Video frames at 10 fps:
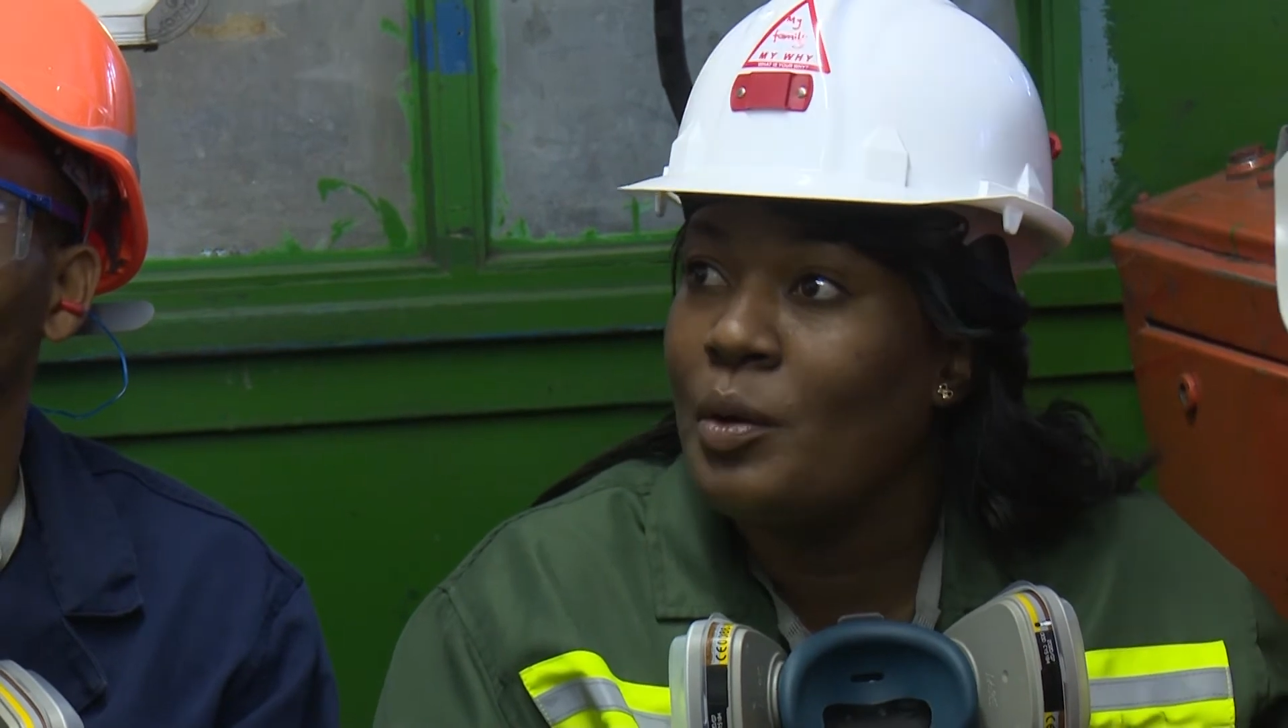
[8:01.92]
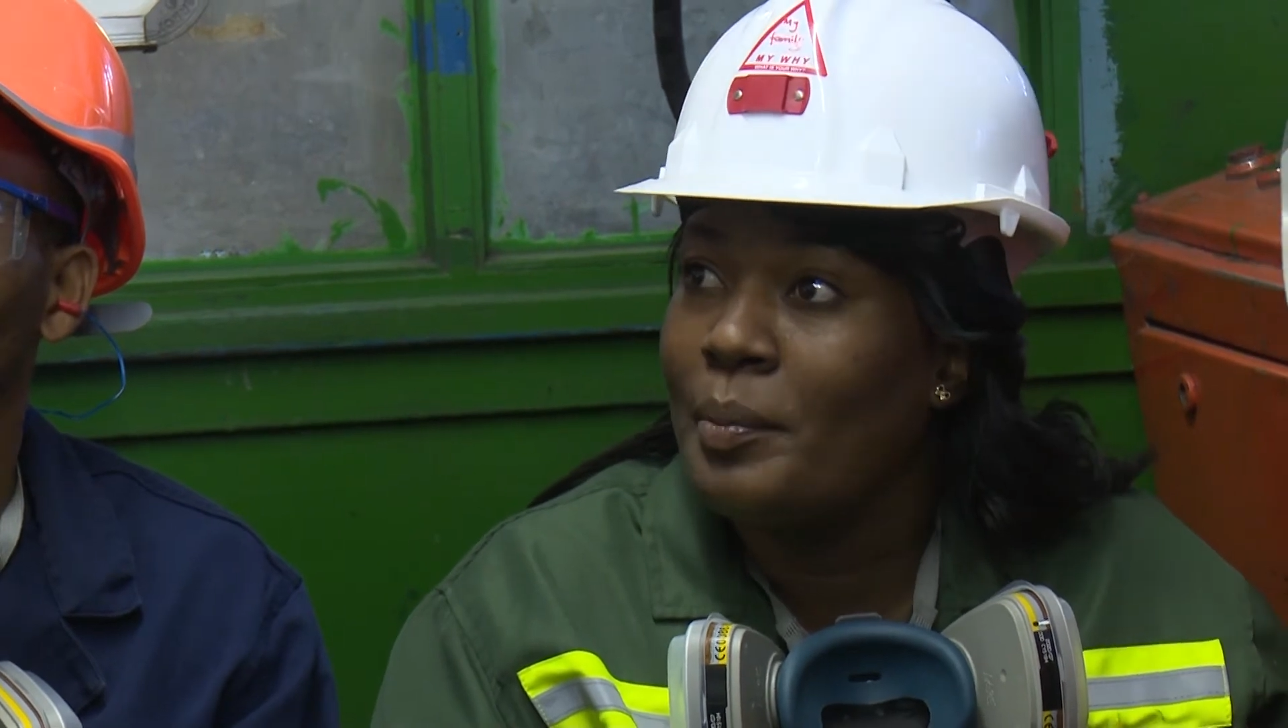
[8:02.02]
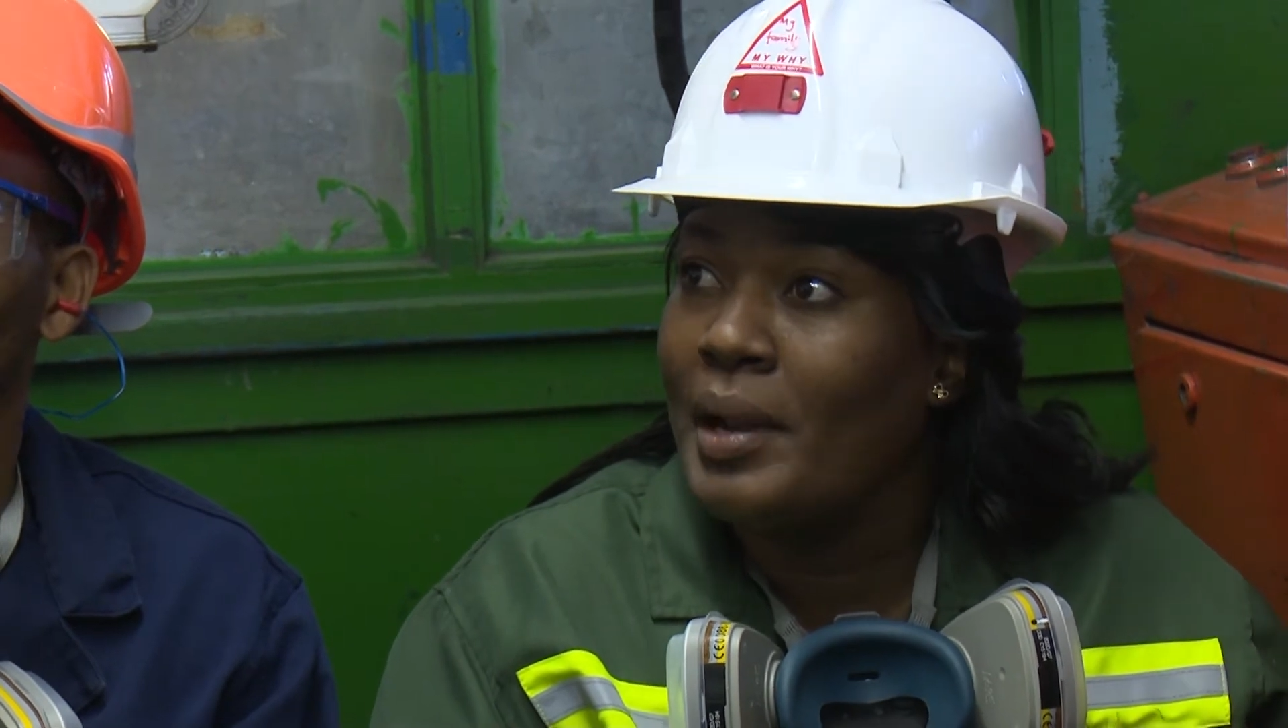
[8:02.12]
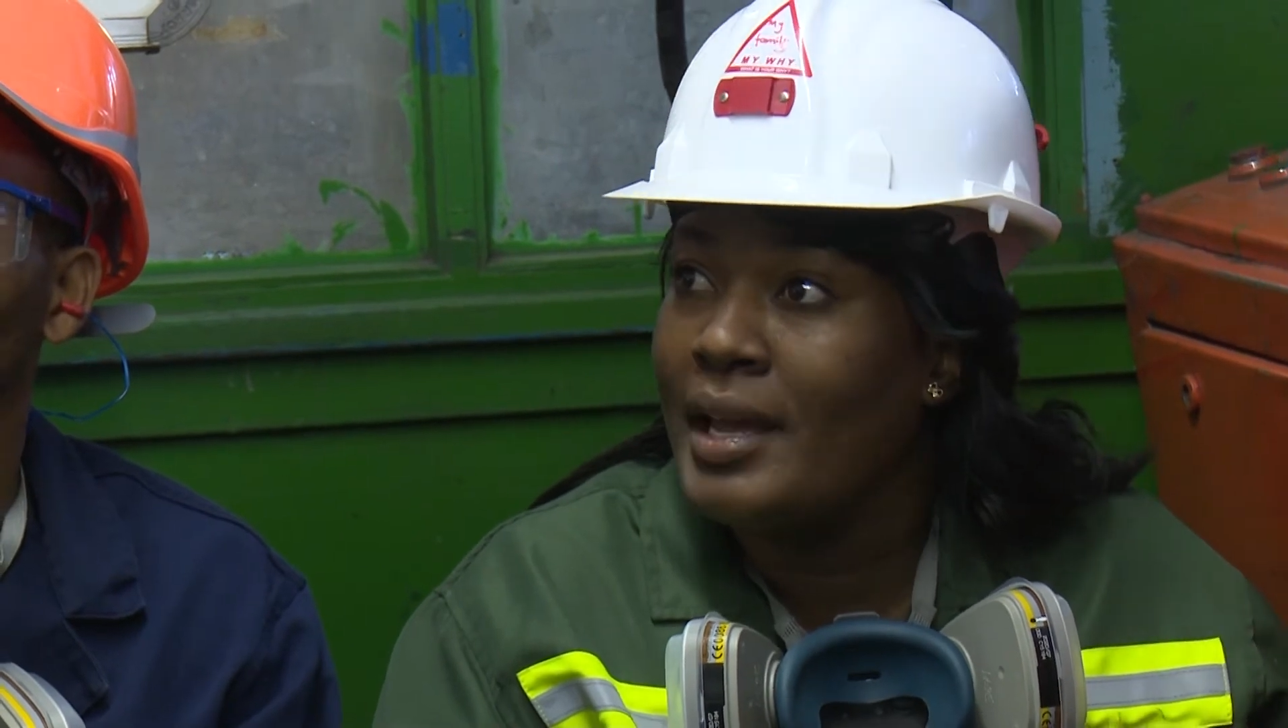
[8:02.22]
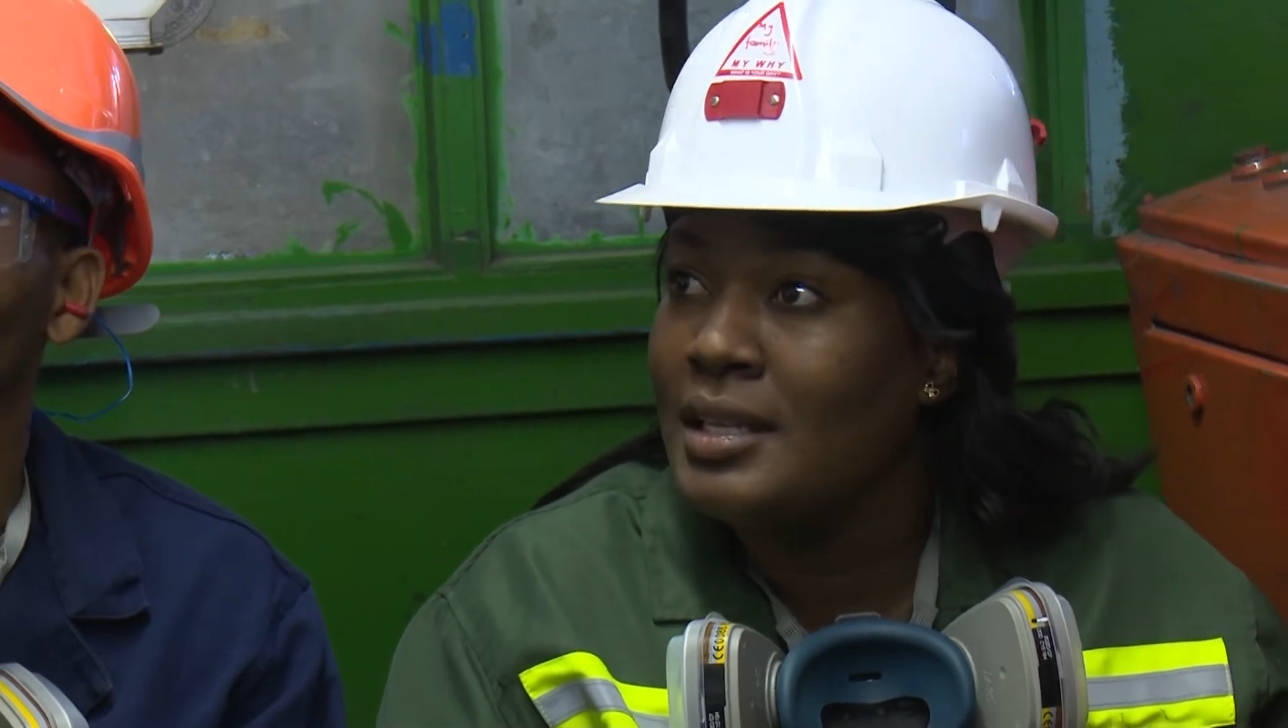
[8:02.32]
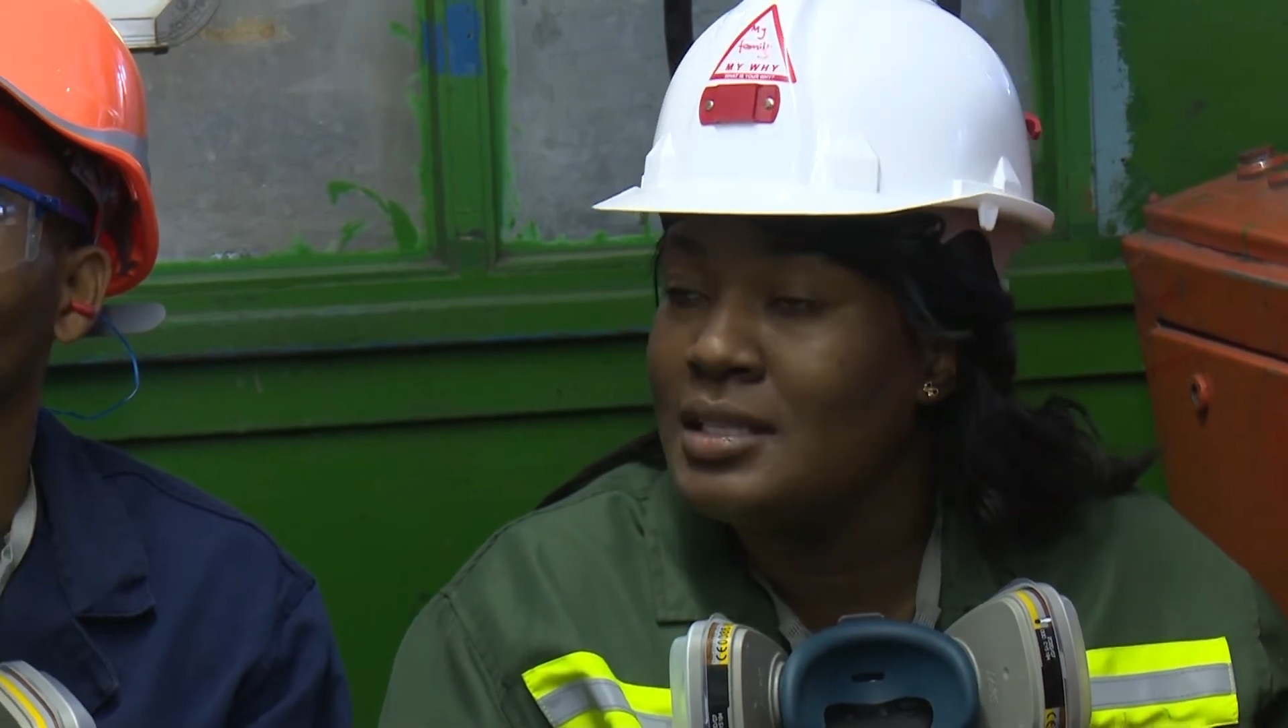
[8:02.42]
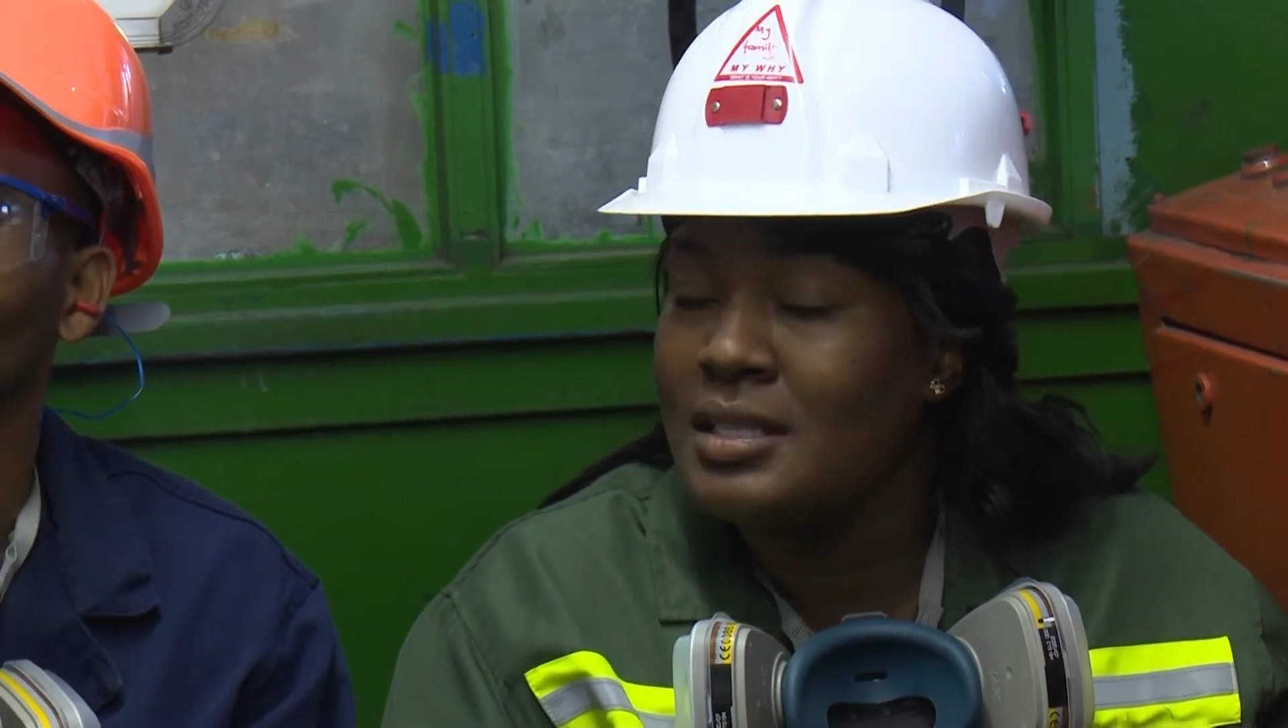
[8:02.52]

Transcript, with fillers: Agree